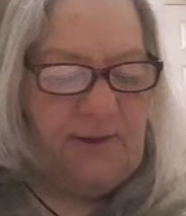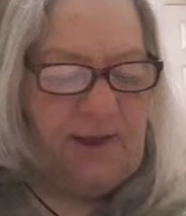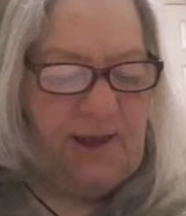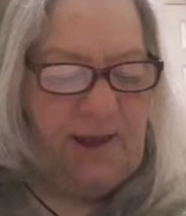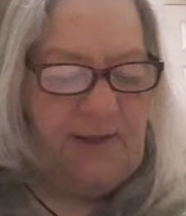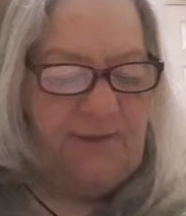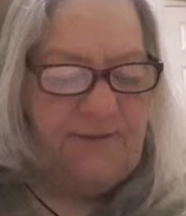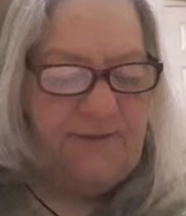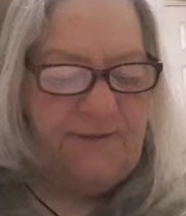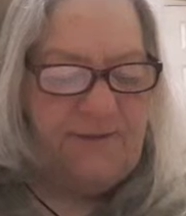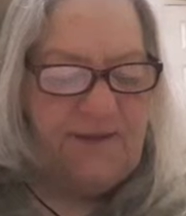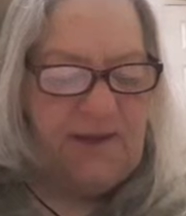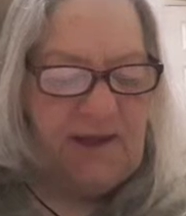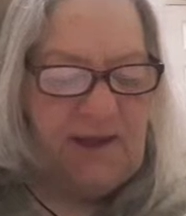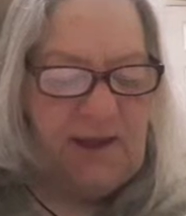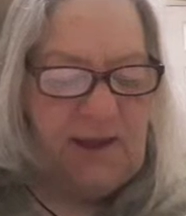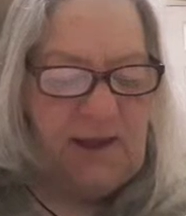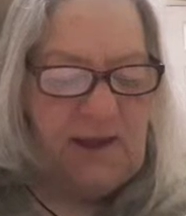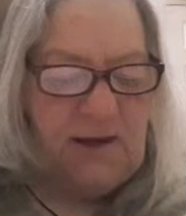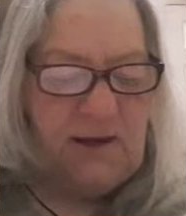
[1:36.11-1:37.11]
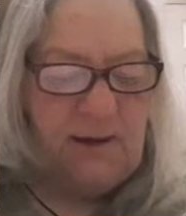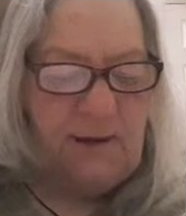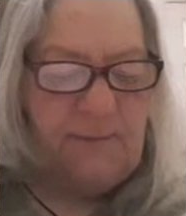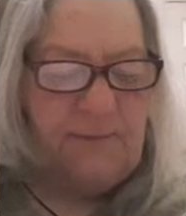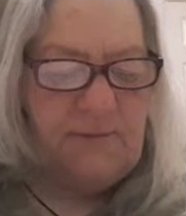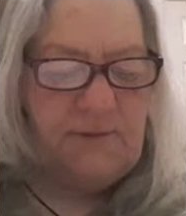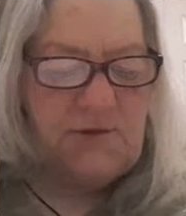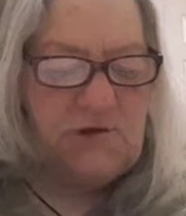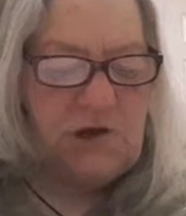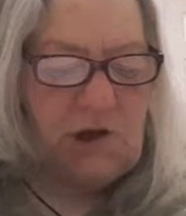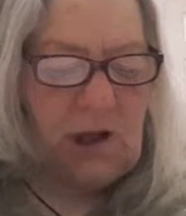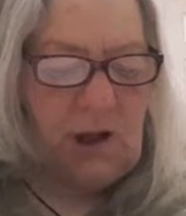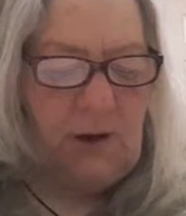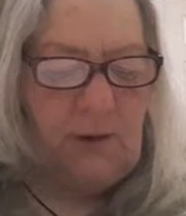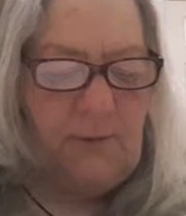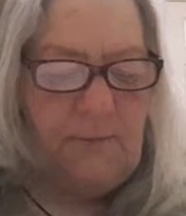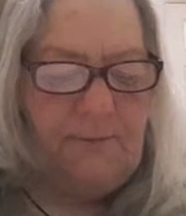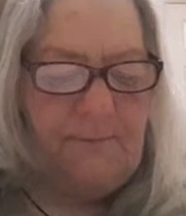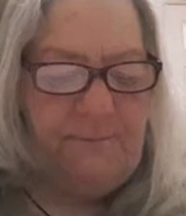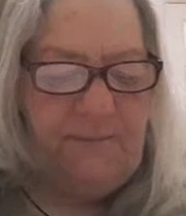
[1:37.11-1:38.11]
And then
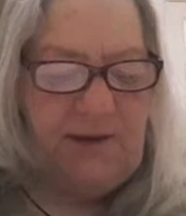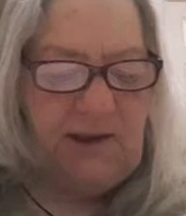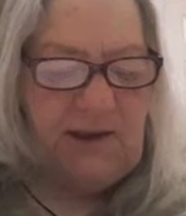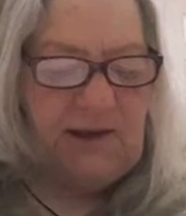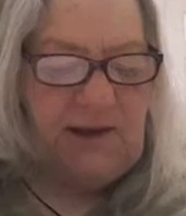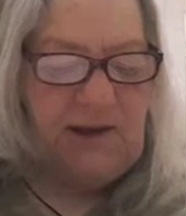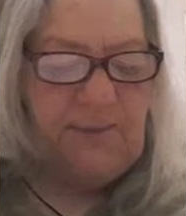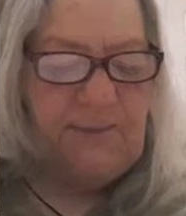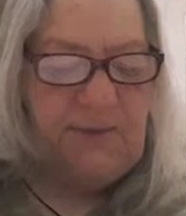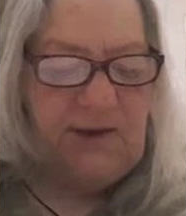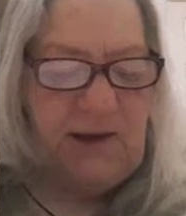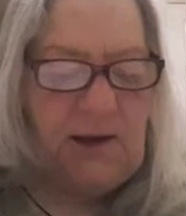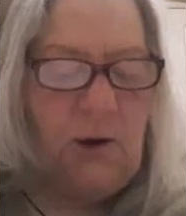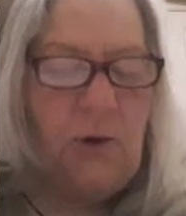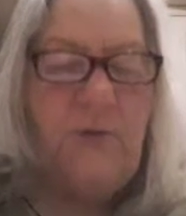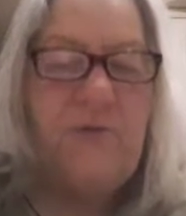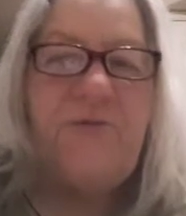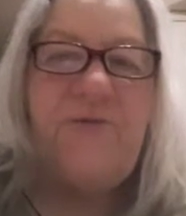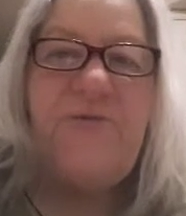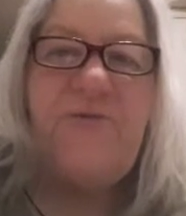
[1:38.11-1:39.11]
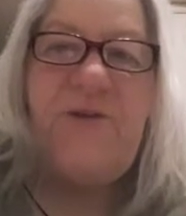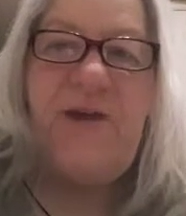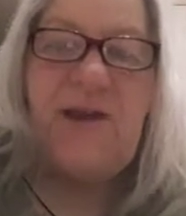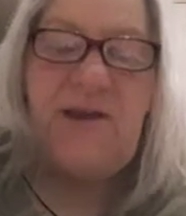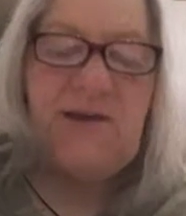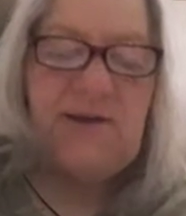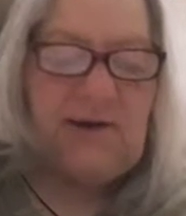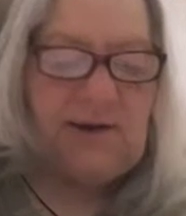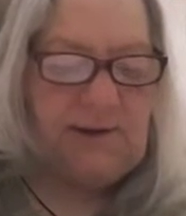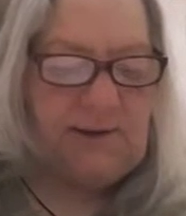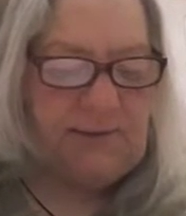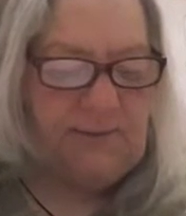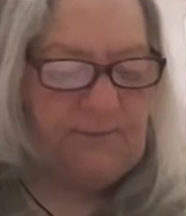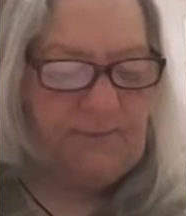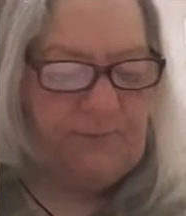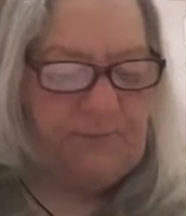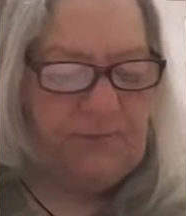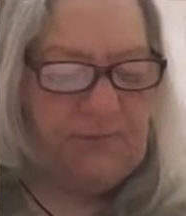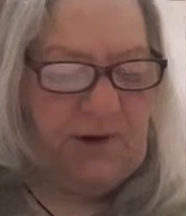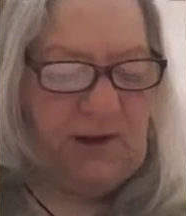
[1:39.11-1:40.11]
shall many be offended,
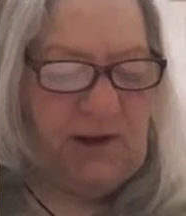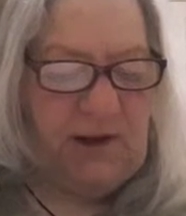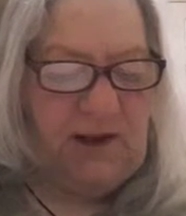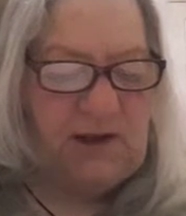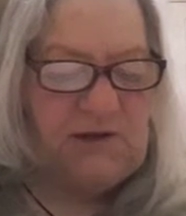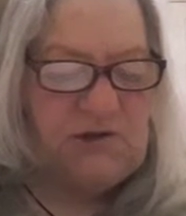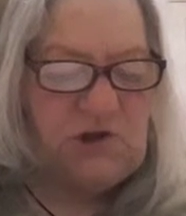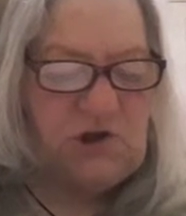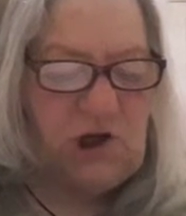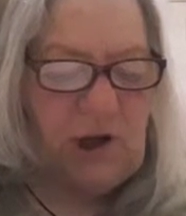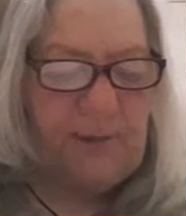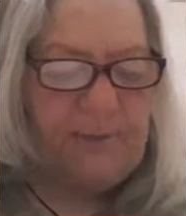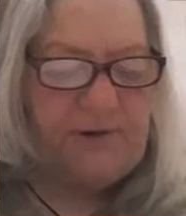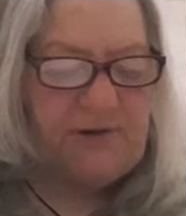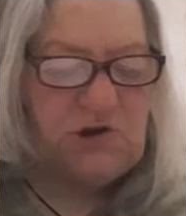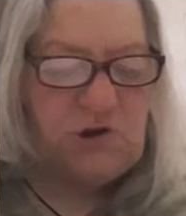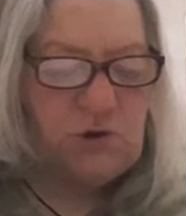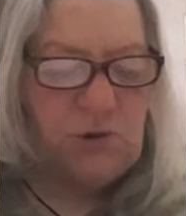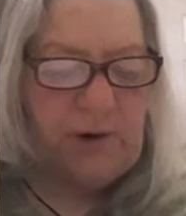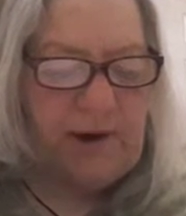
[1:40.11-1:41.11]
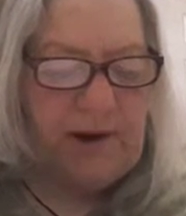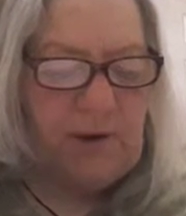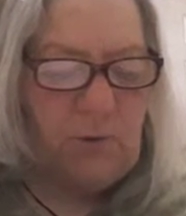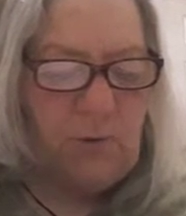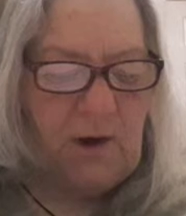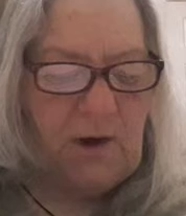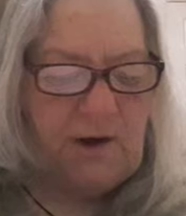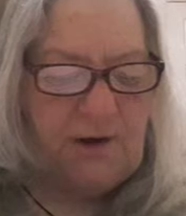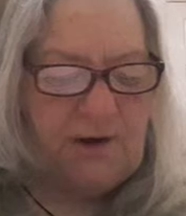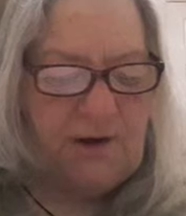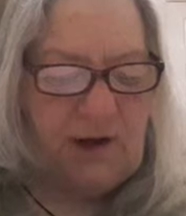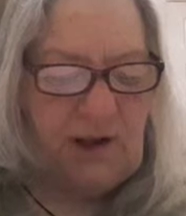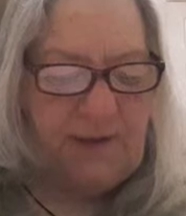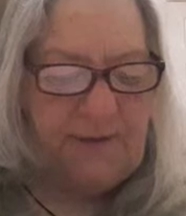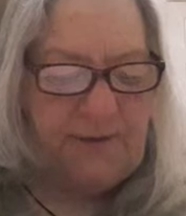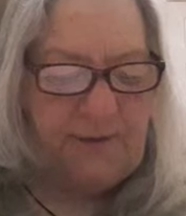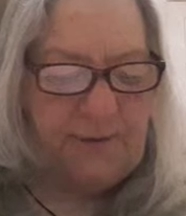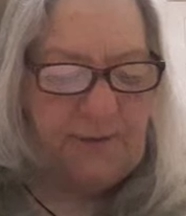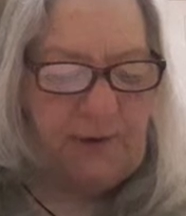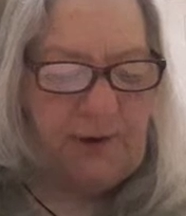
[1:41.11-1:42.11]
and shall betray one
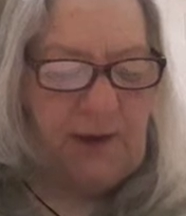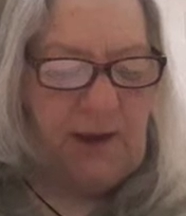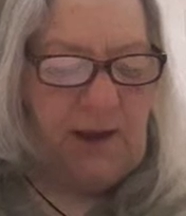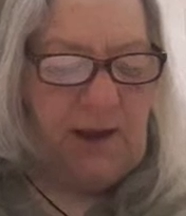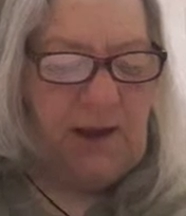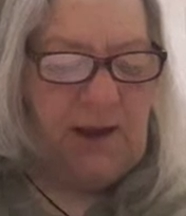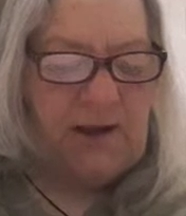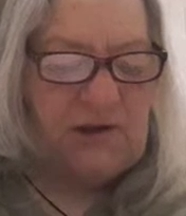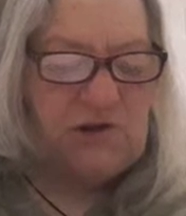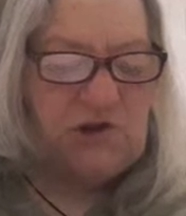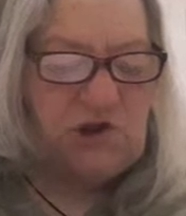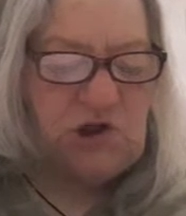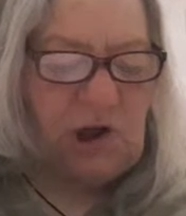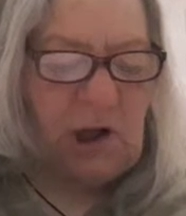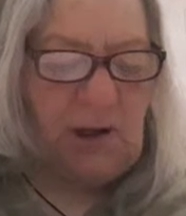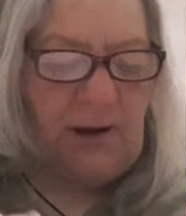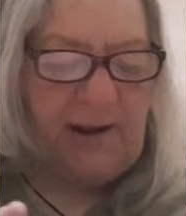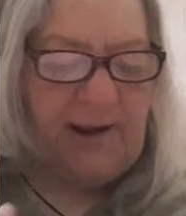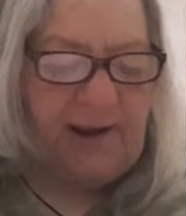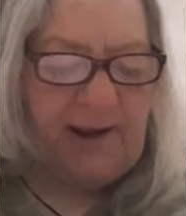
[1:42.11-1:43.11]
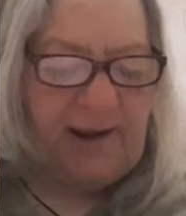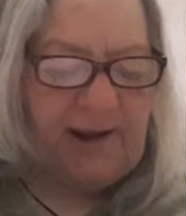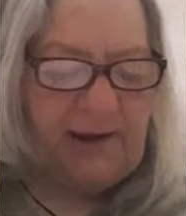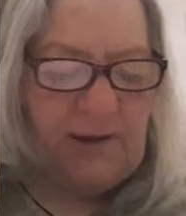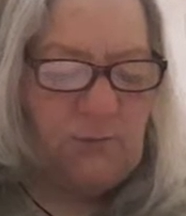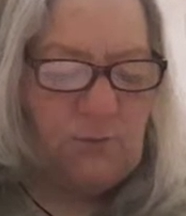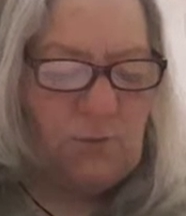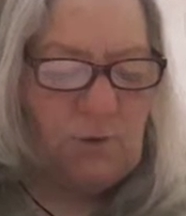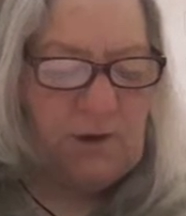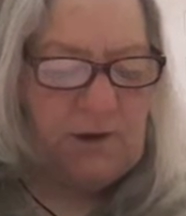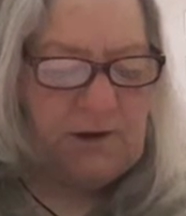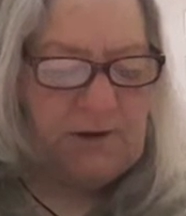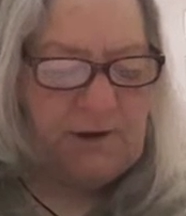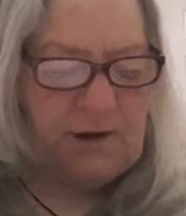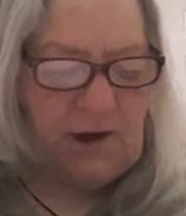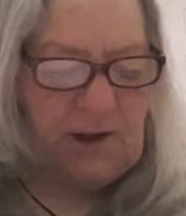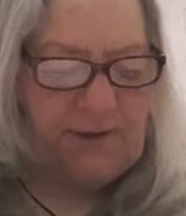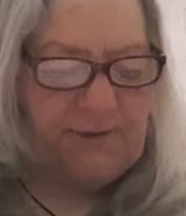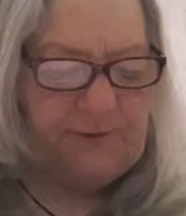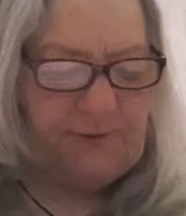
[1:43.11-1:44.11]
another, and shall hate one
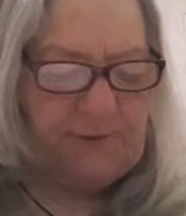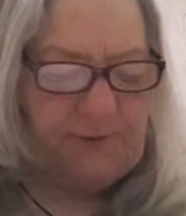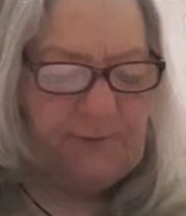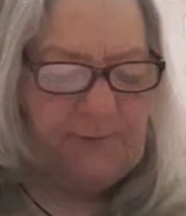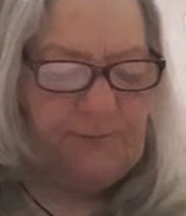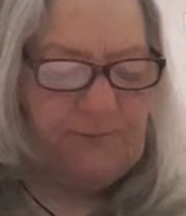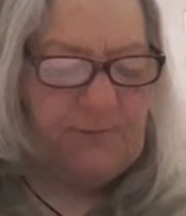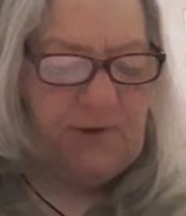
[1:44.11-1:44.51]
another.